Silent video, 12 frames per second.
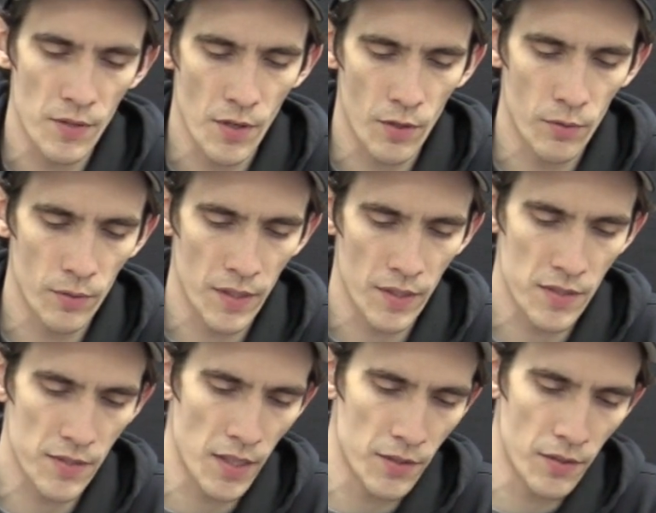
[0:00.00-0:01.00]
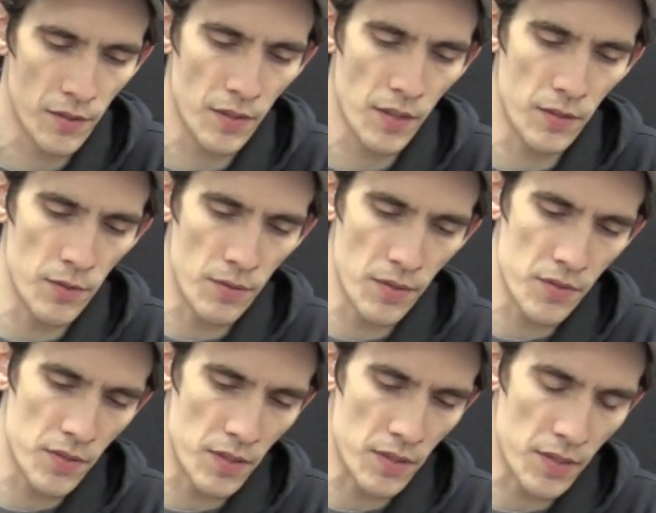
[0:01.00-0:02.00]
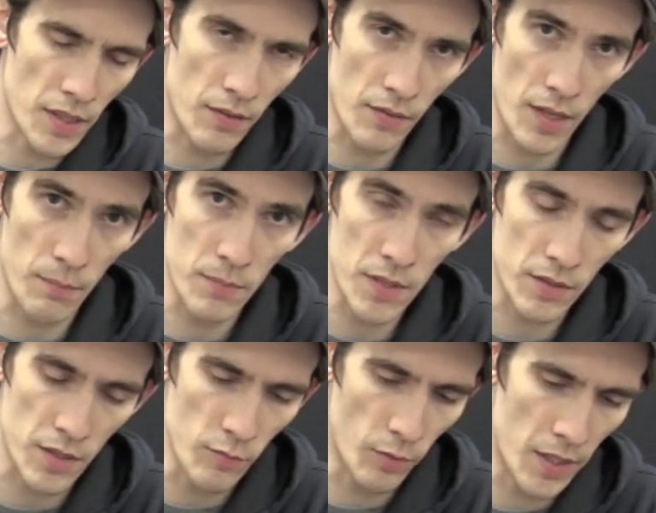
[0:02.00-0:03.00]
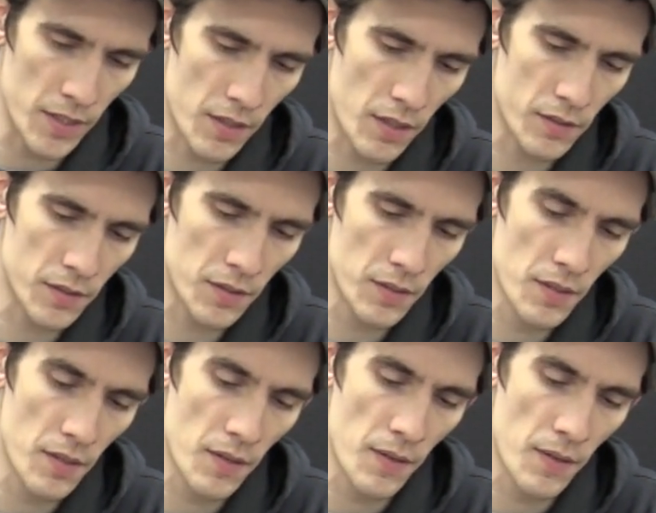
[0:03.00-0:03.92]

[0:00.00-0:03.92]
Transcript: no extender in it. You can see it's kind of that milky white color.